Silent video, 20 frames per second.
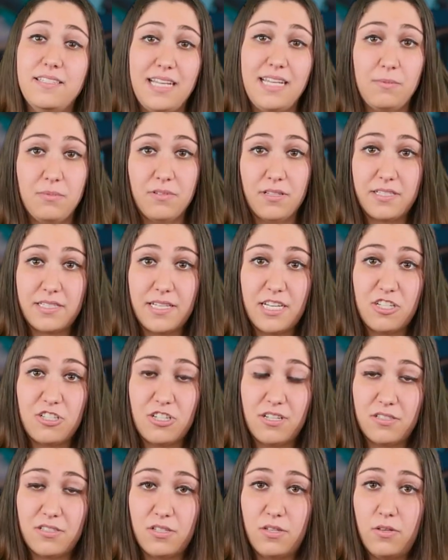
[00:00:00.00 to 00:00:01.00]

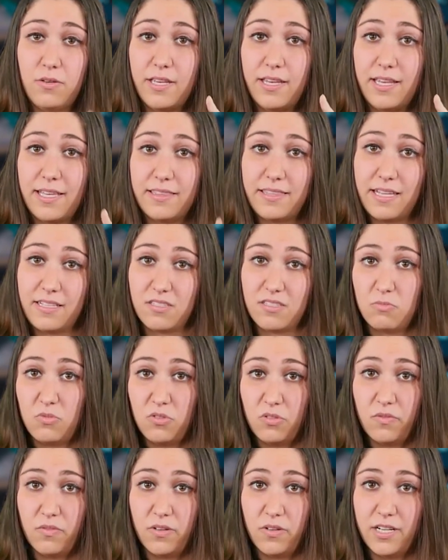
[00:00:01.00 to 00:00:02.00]
stabilization, so you can get that
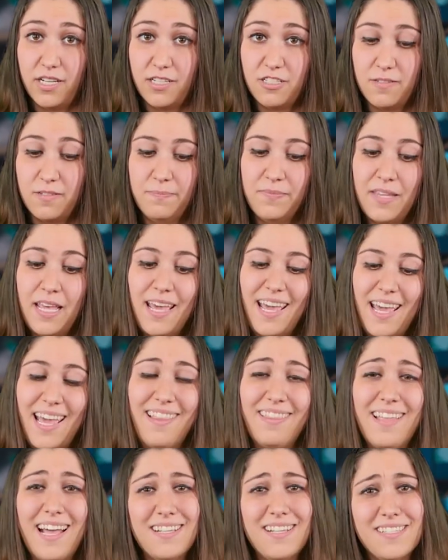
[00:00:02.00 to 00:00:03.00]
smooth footage.
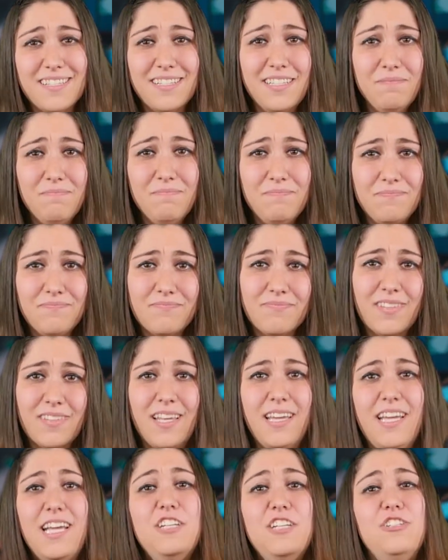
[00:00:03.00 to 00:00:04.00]
And lastly,
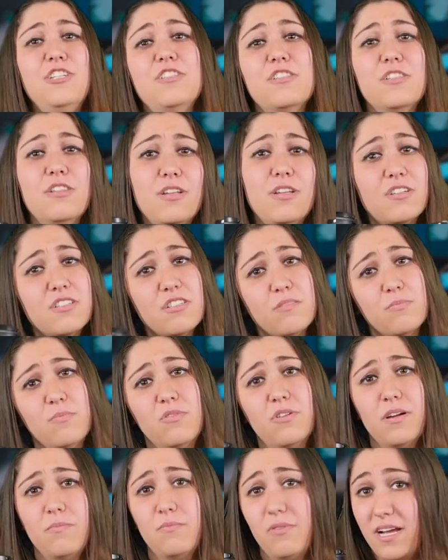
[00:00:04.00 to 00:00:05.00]
it just looks
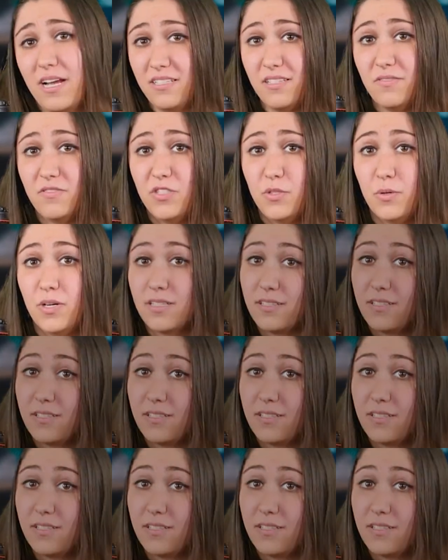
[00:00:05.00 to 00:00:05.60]
more impressive to a